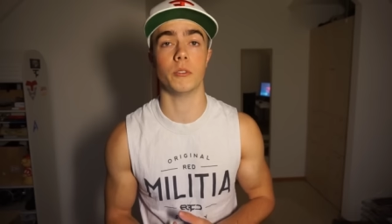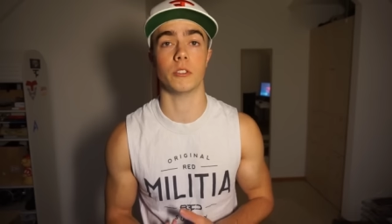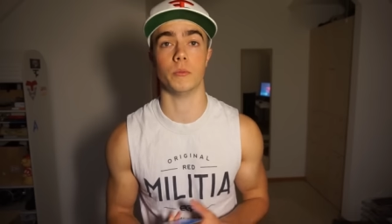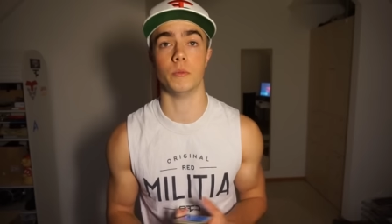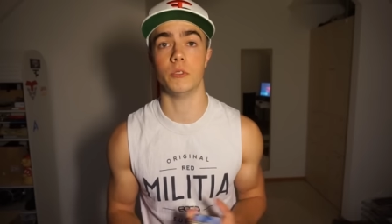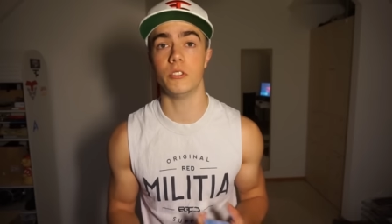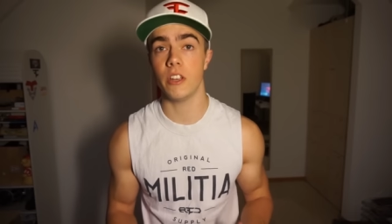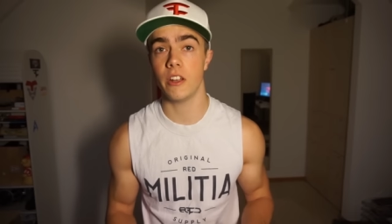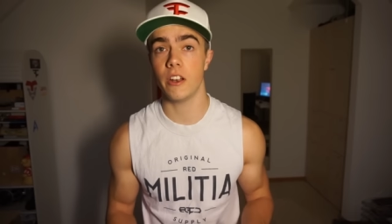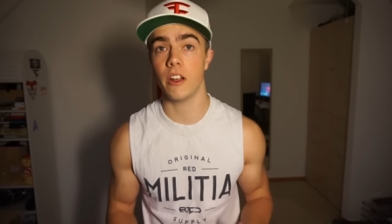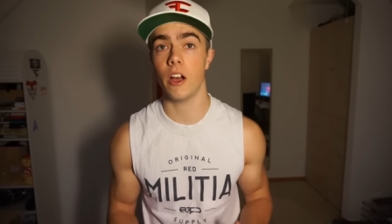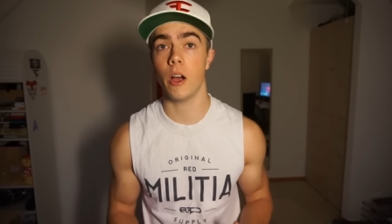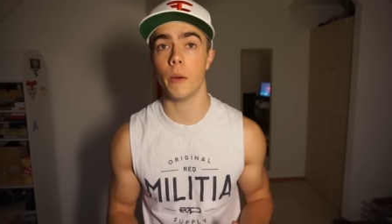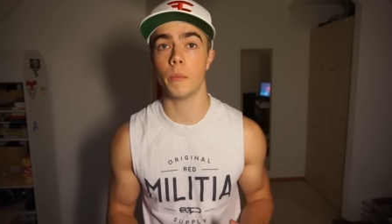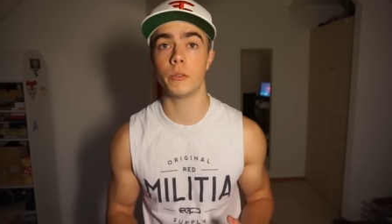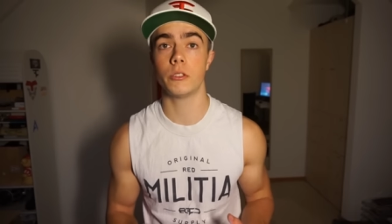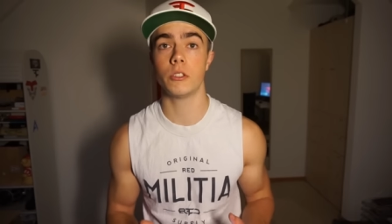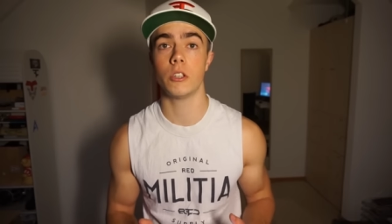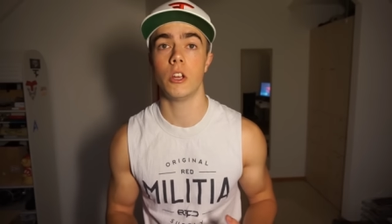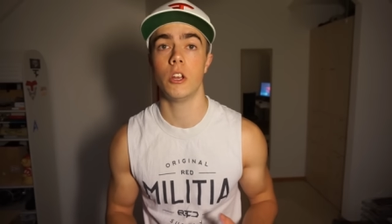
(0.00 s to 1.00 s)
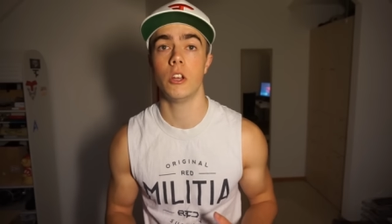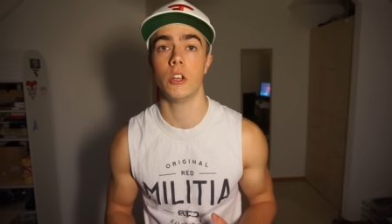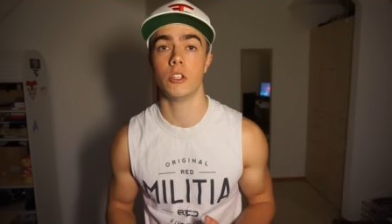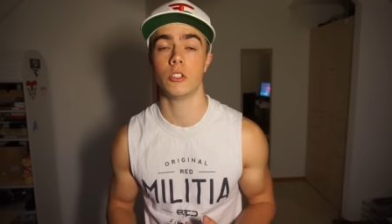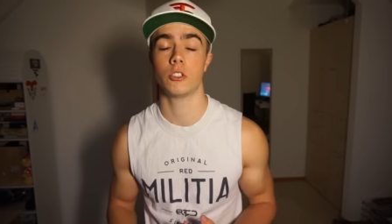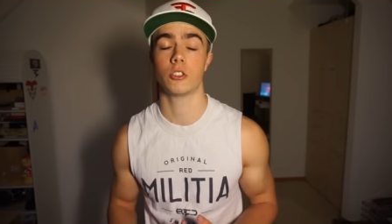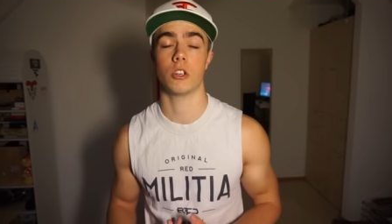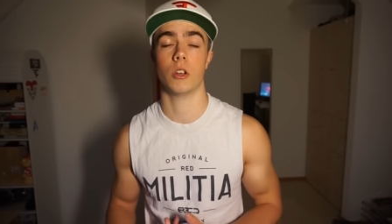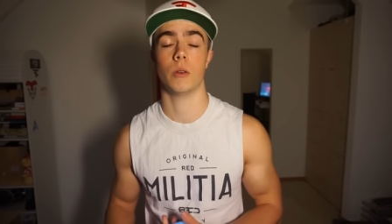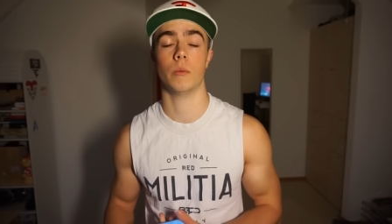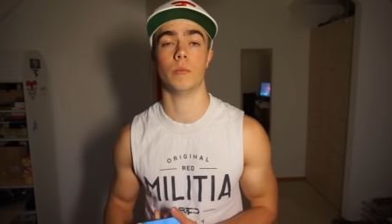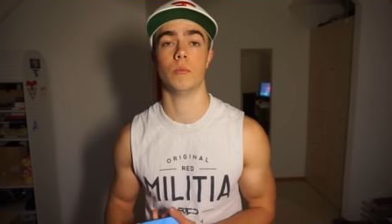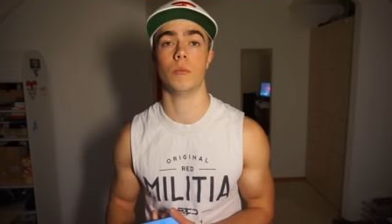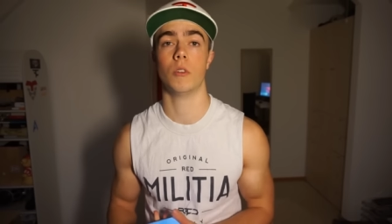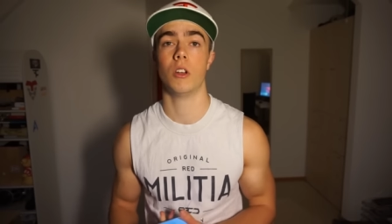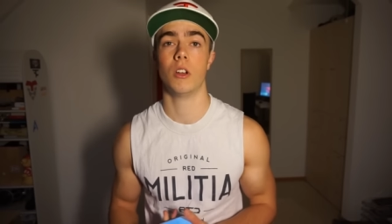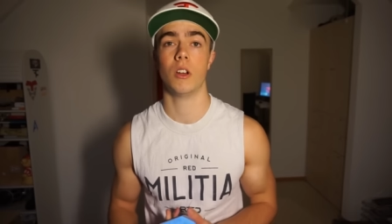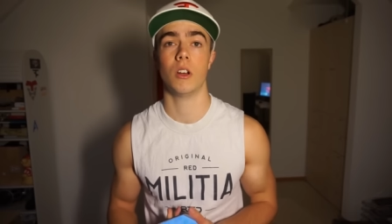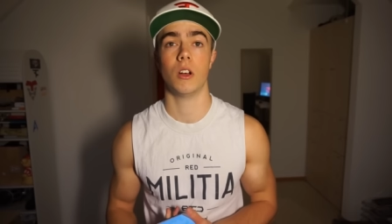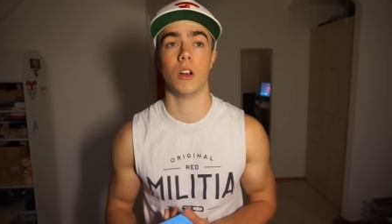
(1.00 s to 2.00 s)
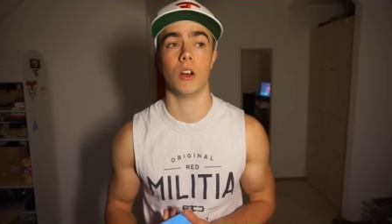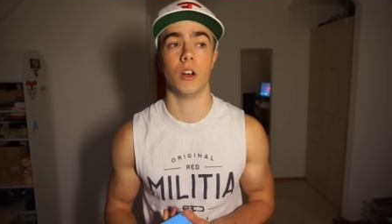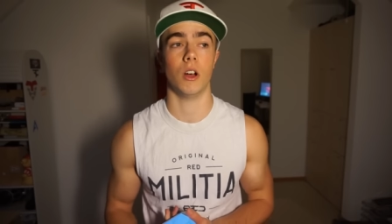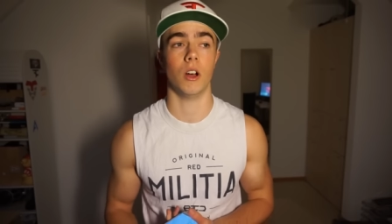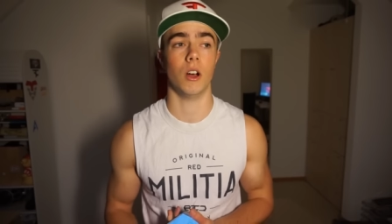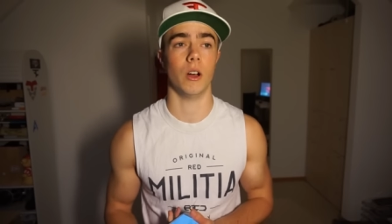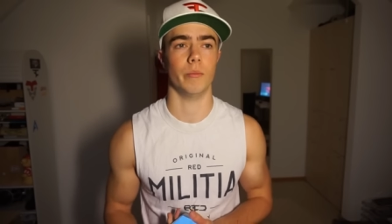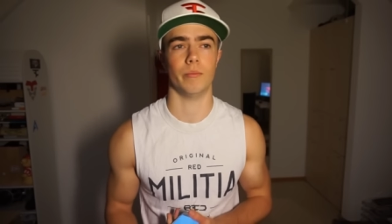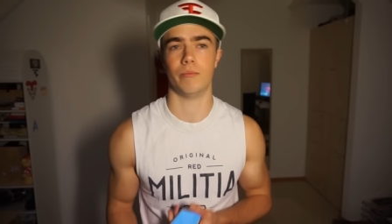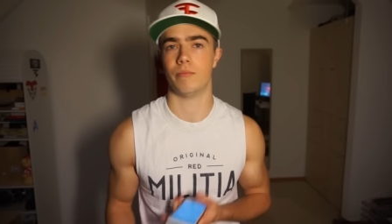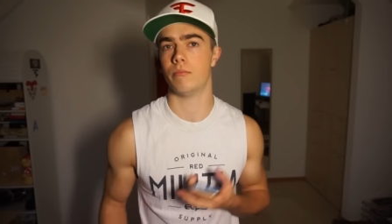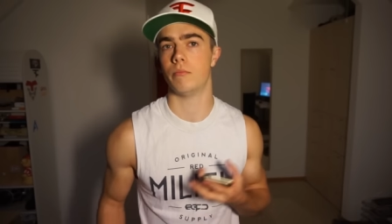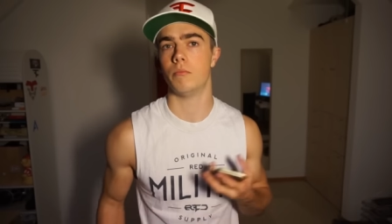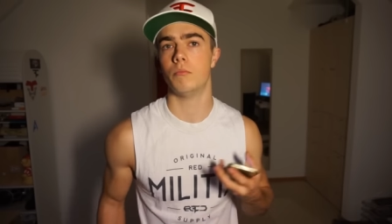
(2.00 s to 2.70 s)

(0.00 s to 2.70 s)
some sit-ups, some um,